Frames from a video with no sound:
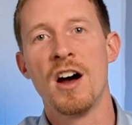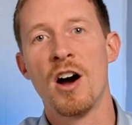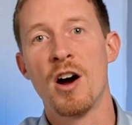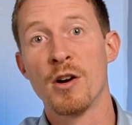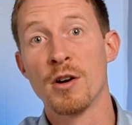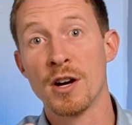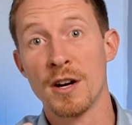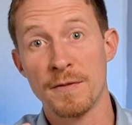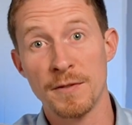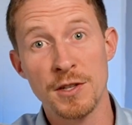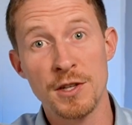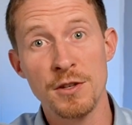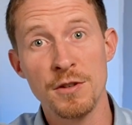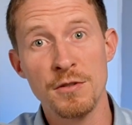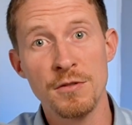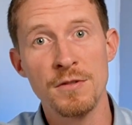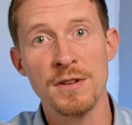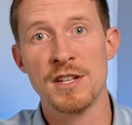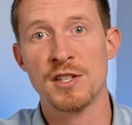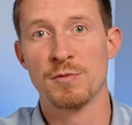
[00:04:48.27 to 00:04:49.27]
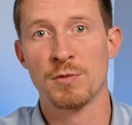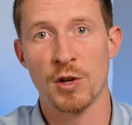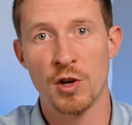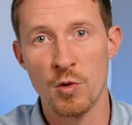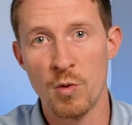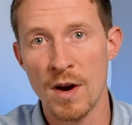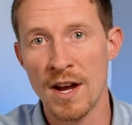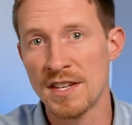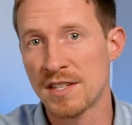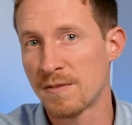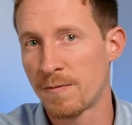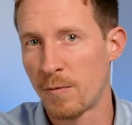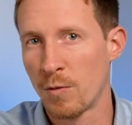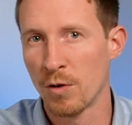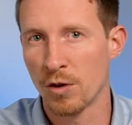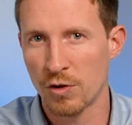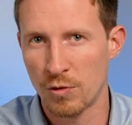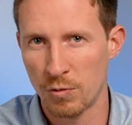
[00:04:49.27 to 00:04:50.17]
RFQ is request for